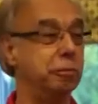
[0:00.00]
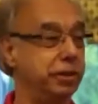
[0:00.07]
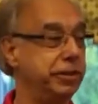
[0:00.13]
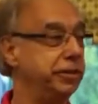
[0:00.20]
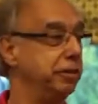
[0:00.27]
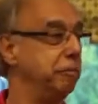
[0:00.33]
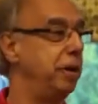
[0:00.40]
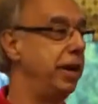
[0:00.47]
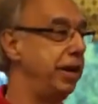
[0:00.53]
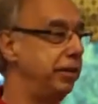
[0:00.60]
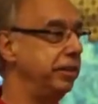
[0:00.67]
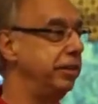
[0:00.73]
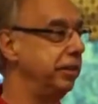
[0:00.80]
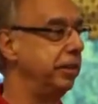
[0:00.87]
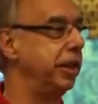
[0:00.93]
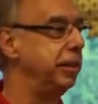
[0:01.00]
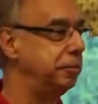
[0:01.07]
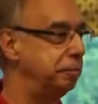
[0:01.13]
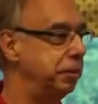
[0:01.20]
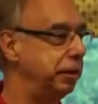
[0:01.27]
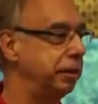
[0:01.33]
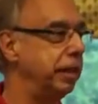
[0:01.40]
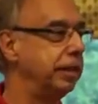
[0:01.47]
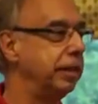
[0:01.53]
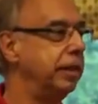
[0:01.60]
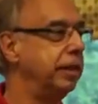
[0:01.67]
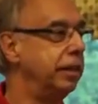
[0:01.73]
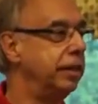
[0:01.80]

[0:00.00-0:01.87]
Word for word: the reason why I think you guys picked that,